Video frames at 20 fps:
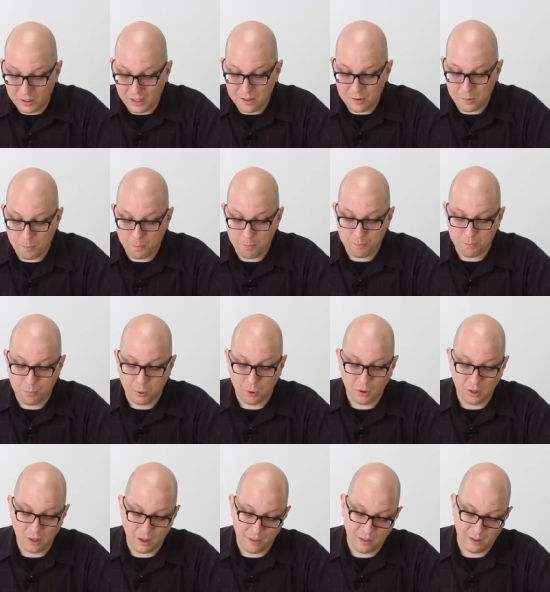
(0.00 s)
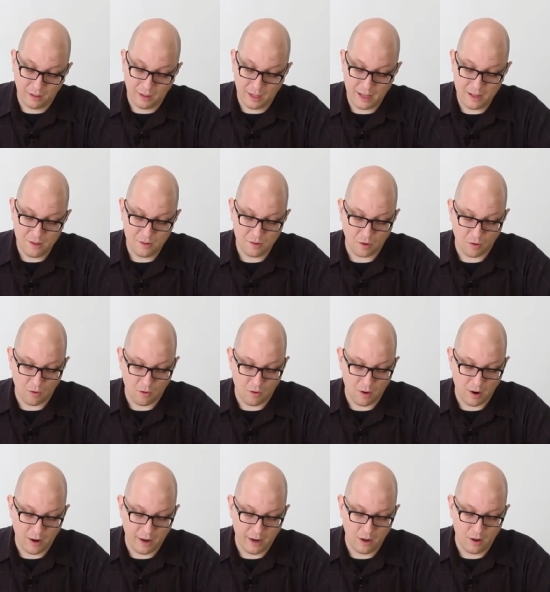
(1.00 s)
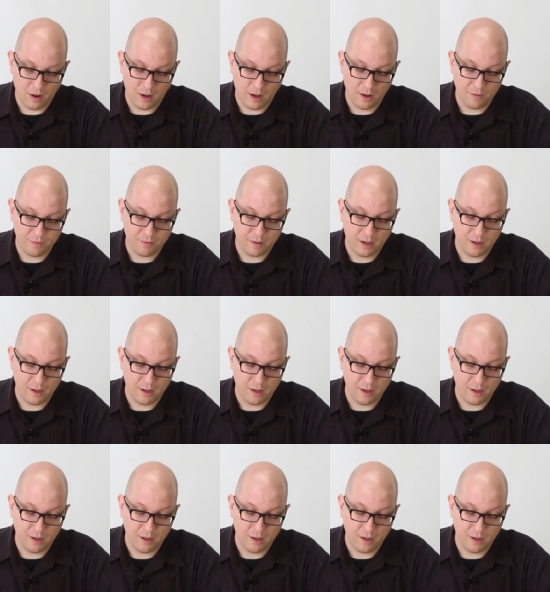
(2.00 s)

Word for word: let's pull the lens right off,